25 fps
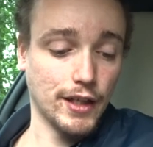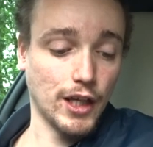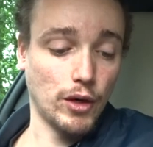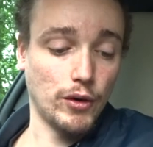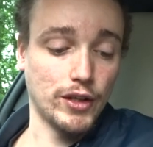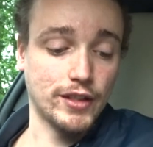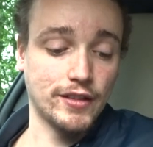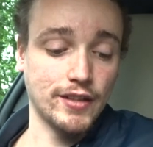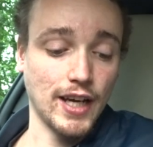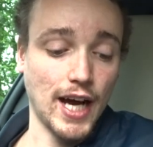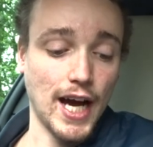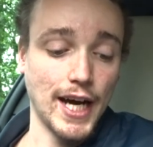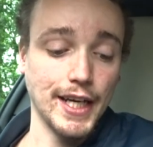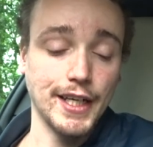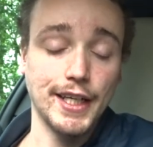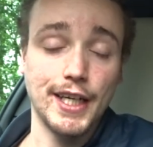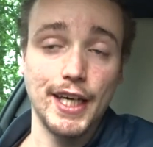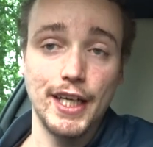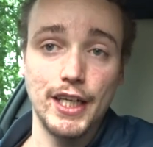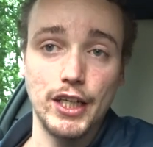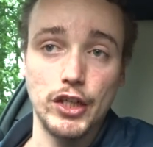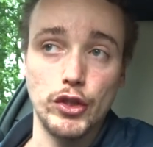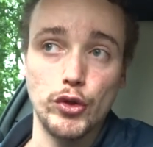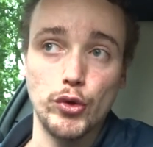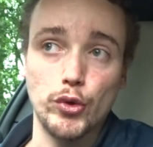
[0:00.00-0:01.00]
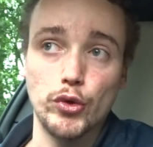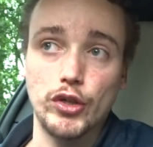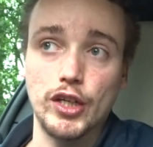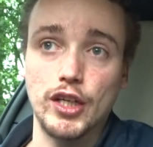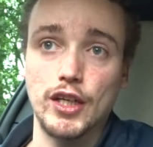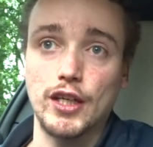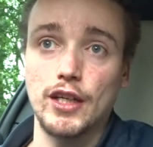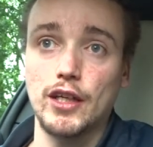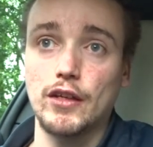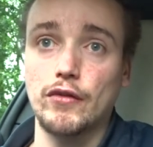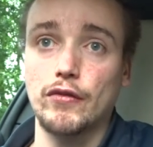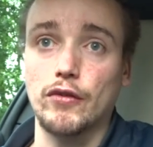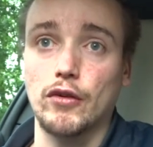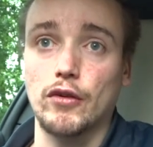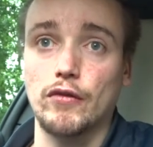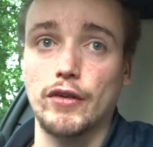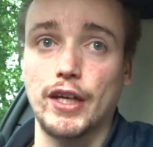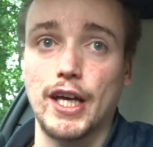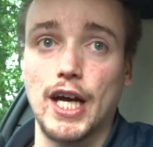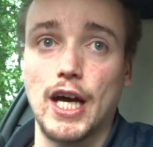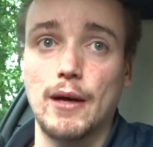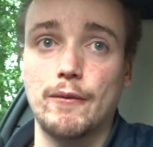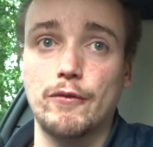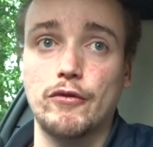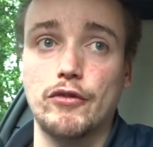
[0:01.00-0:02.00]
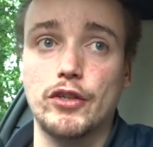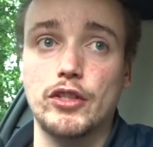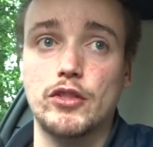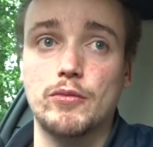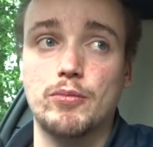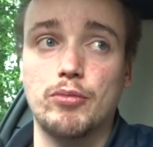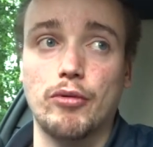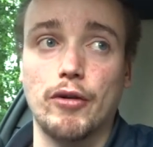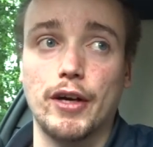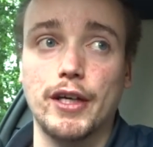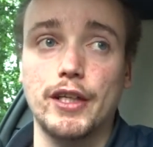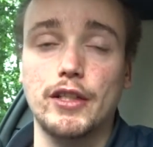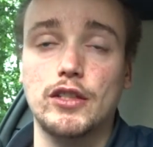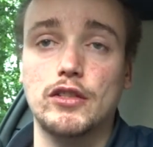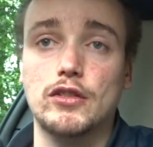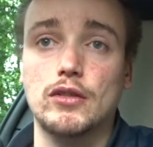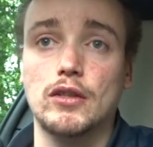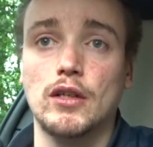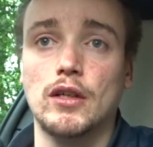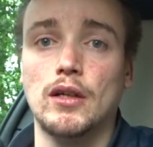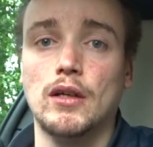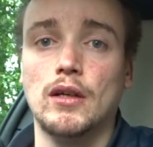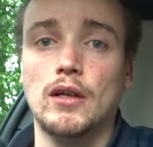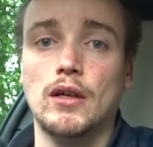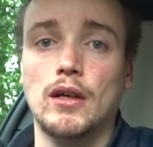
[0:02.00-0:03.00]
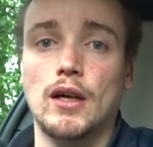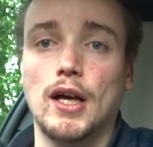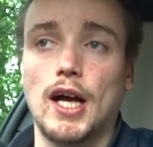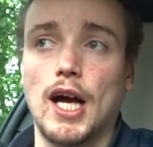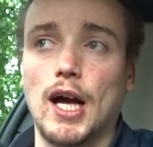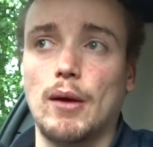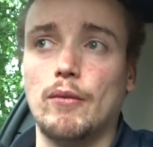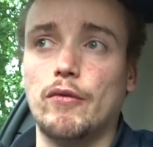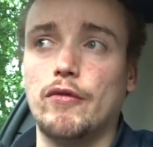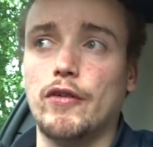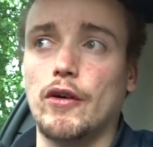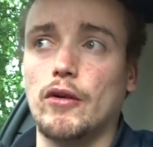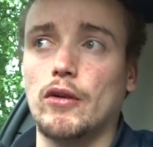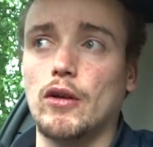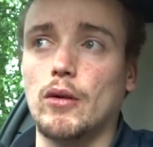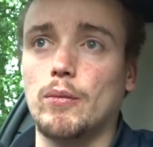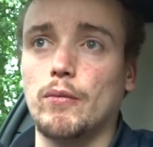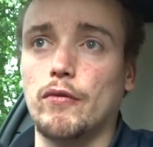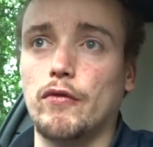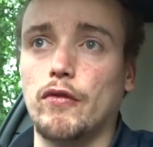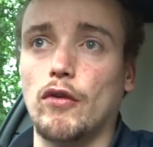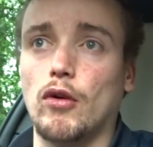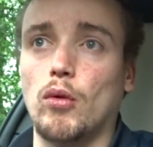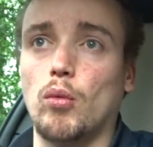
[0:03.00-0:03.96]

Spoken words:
Now, a tank in the UK for the average price, I'm filling up for